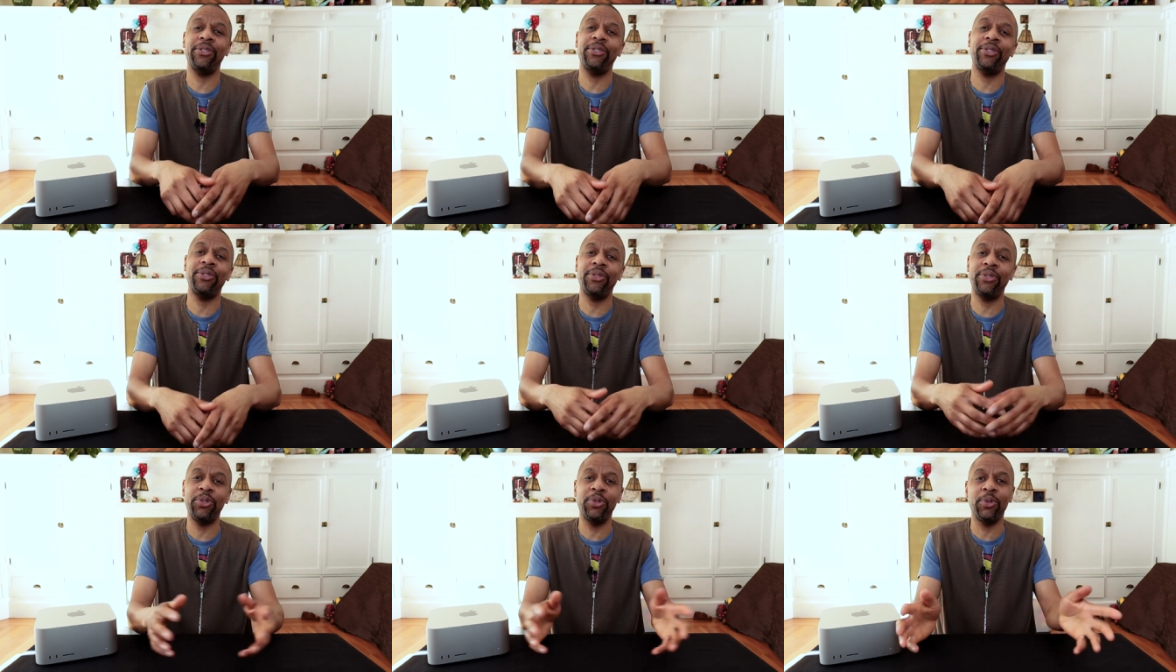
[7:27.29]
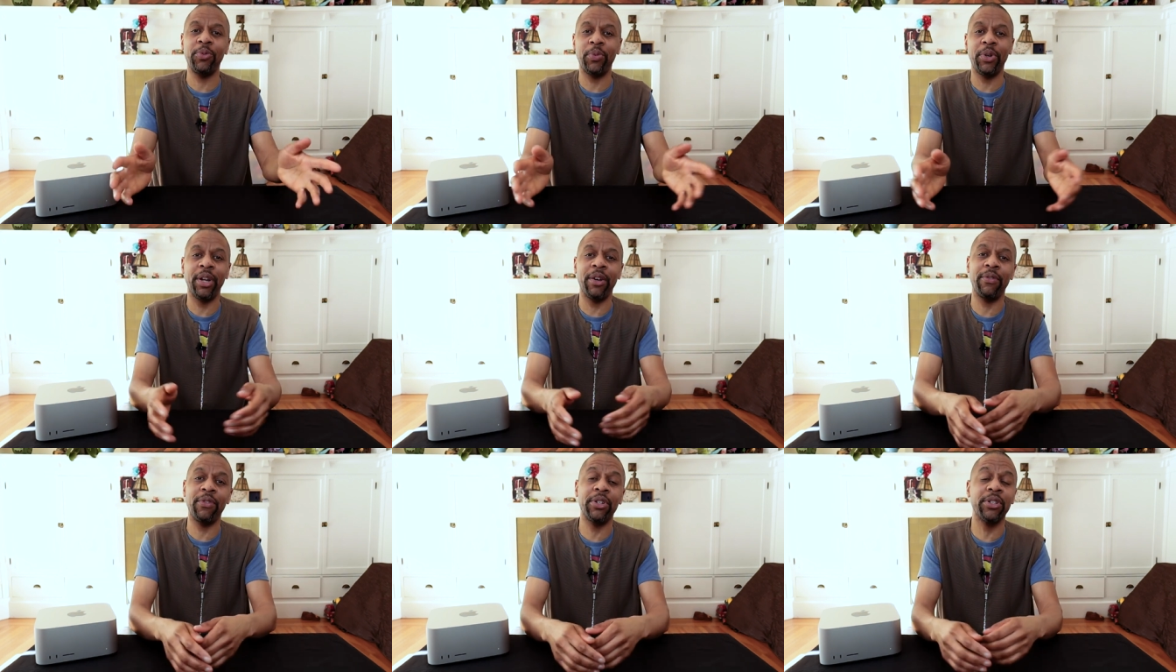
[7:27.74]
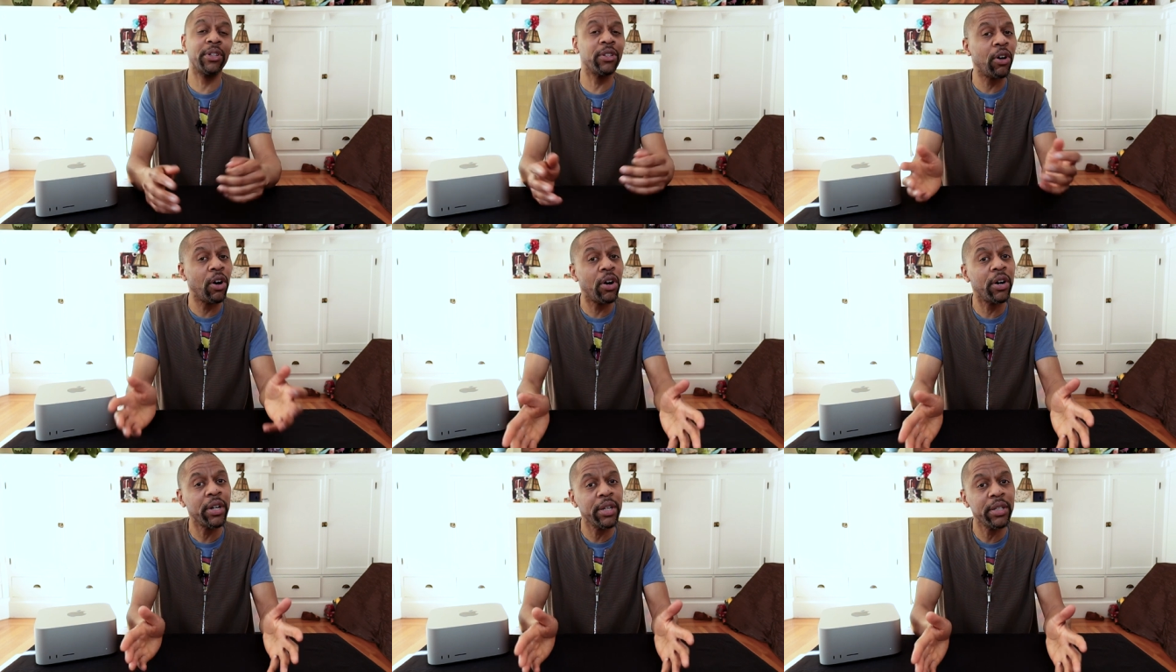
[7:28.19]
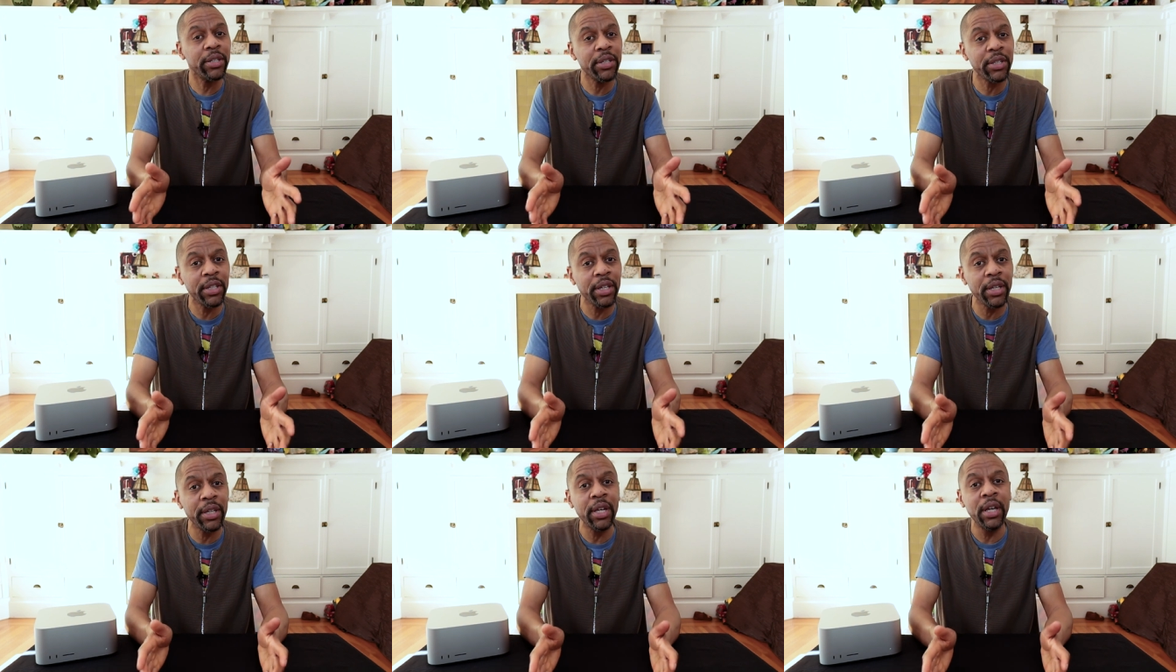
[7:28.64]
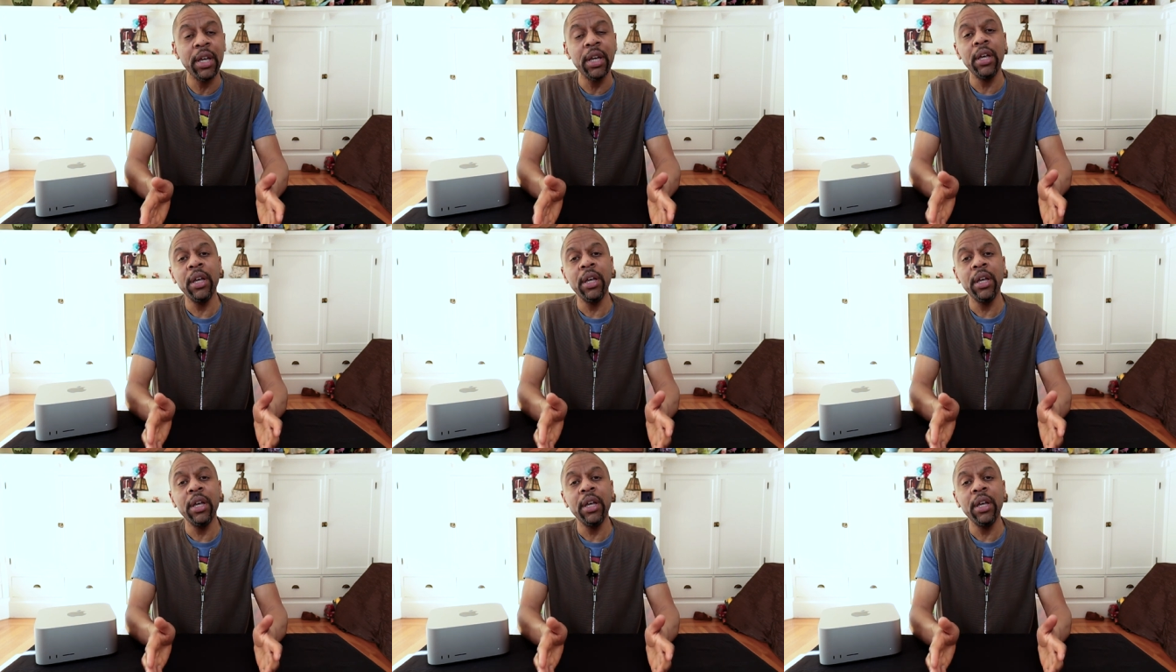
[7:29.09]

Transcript: you can choose whatever, as long as the